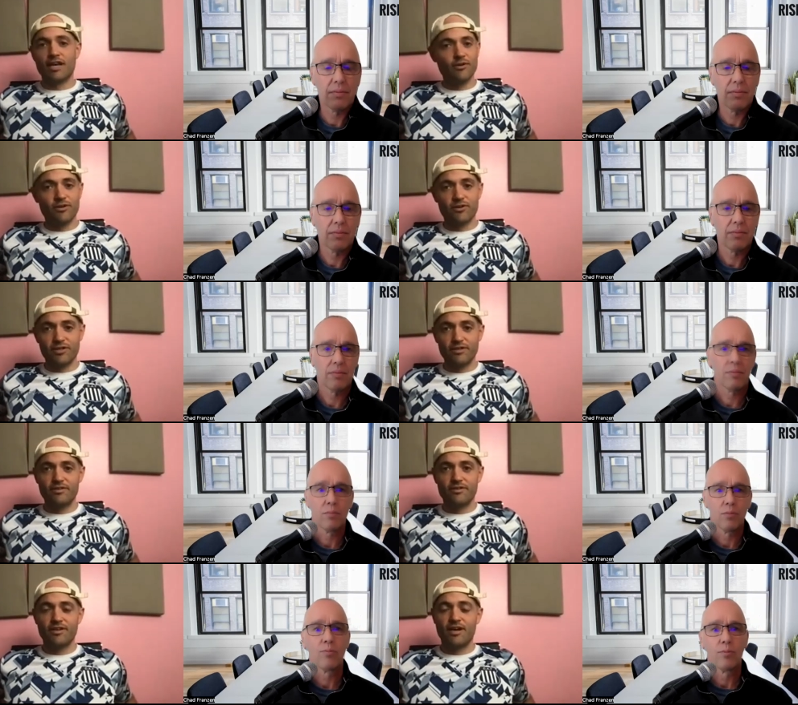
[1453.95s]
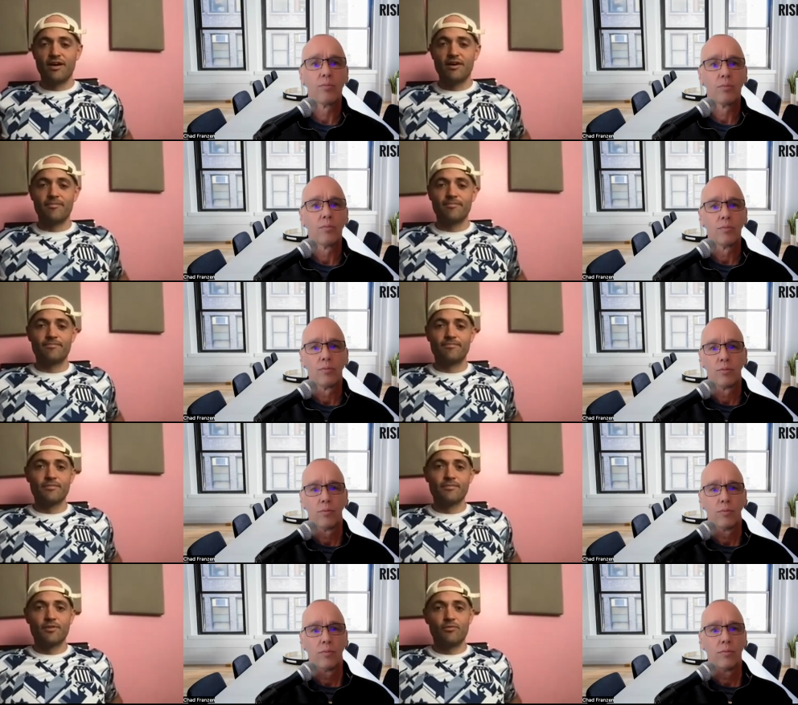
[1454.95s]
Speaker 1: ordering um,
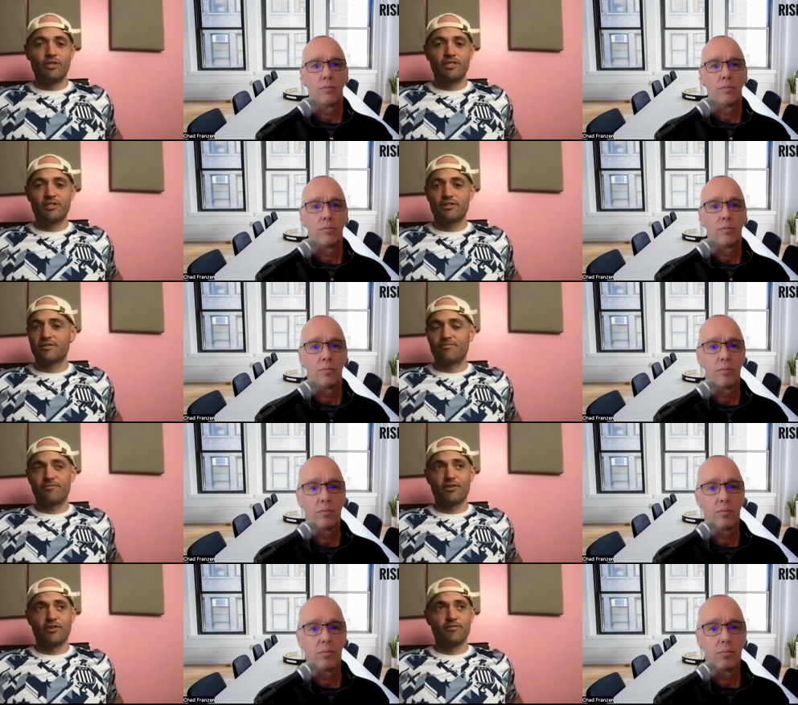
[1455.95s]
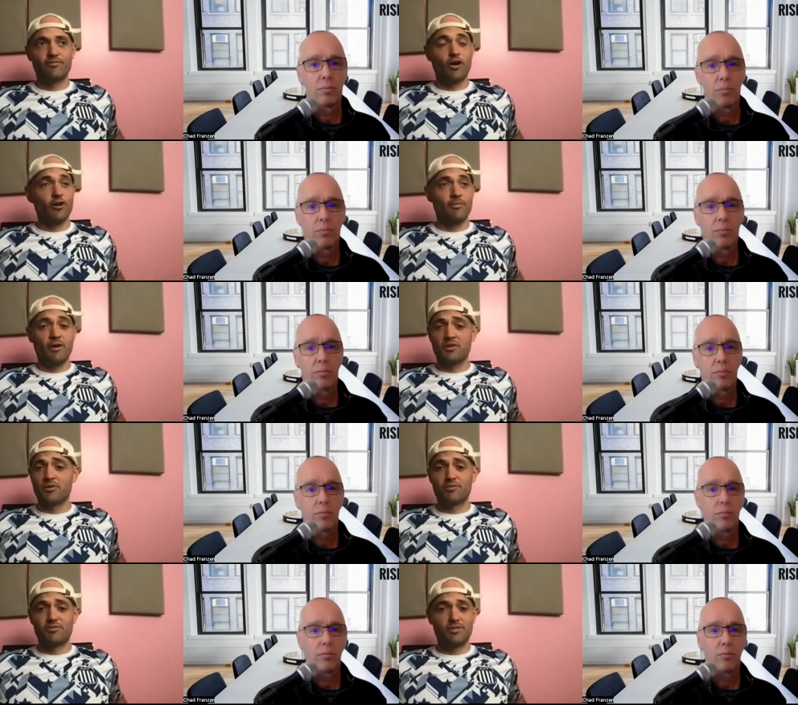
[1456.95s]
we just for call your mother
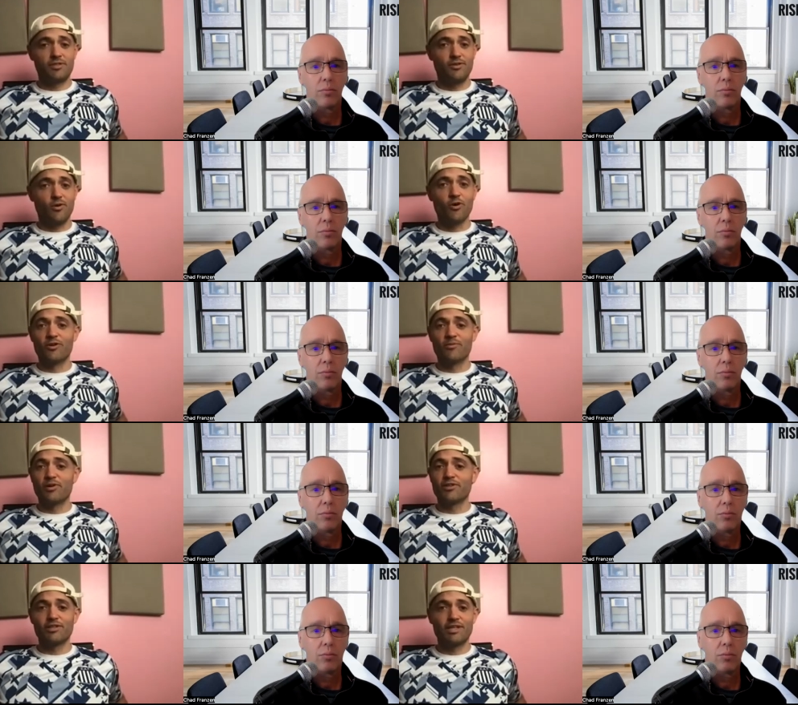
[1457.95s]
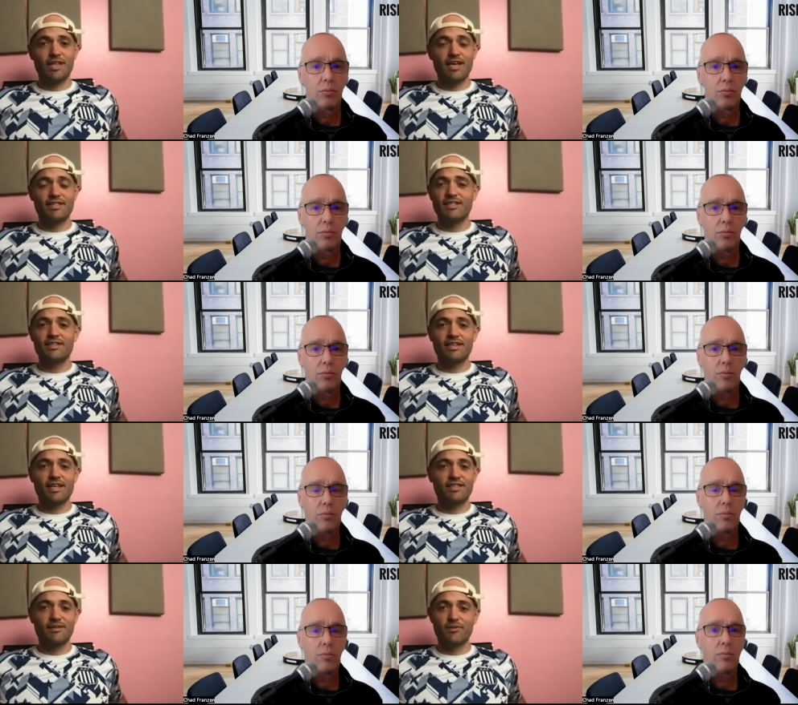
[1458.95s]
was order in person and that's it. And
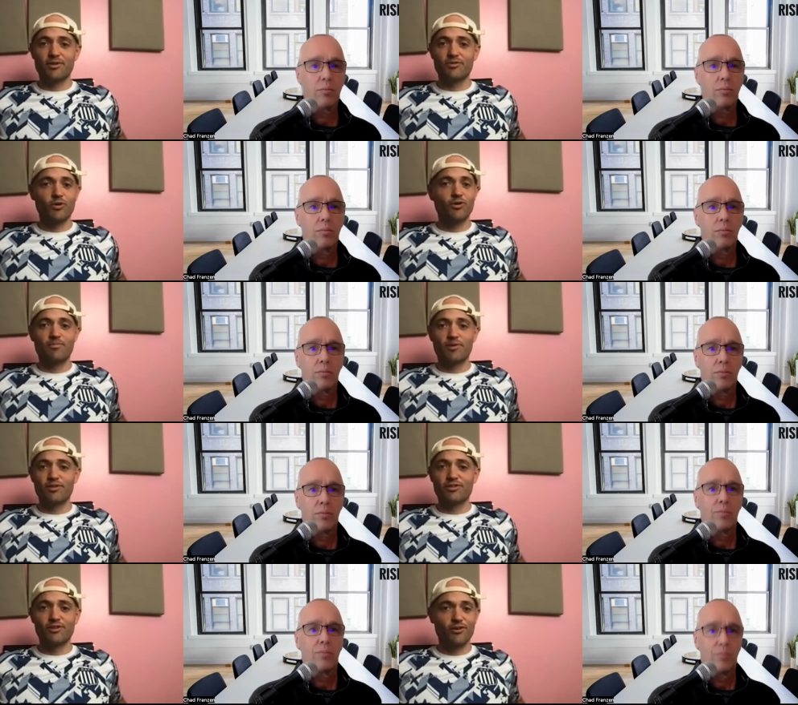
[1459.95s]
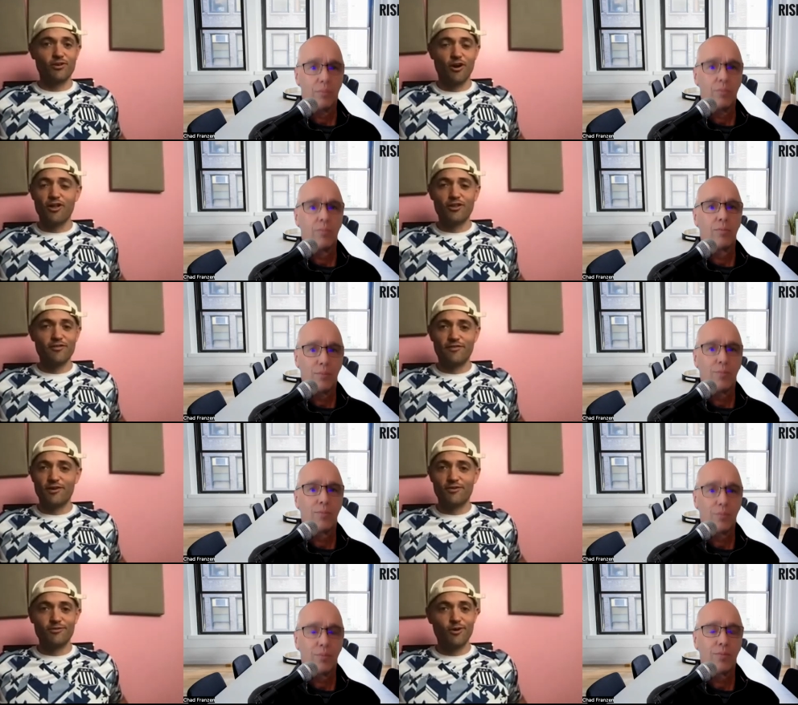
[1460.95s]
at Timber was order in person or call on the
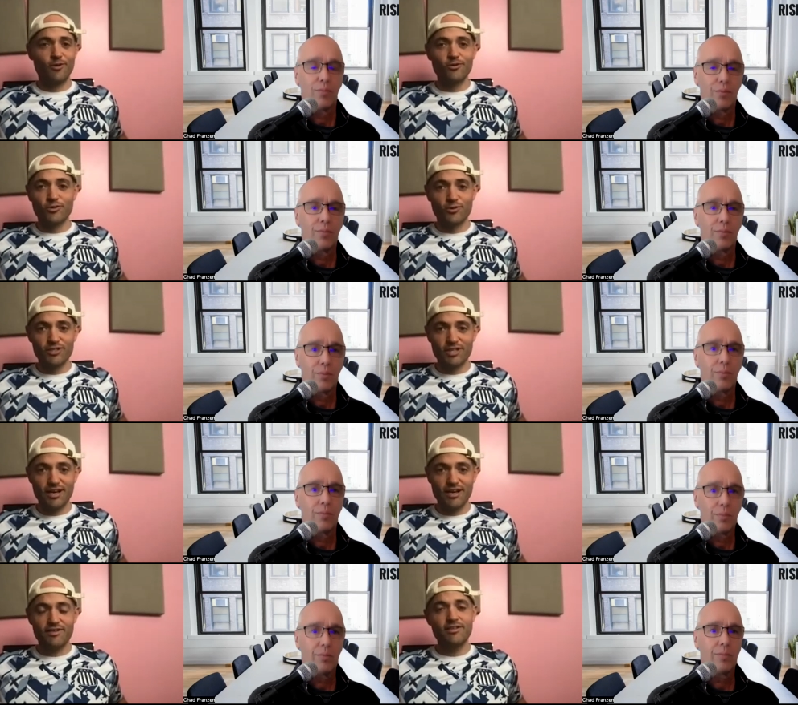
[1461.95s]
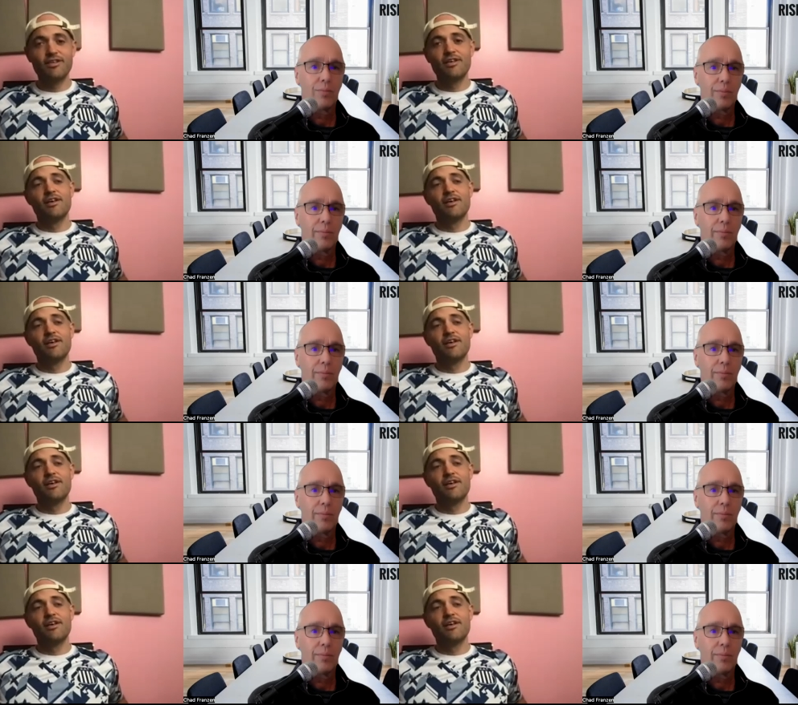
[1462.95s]
phone, old school style.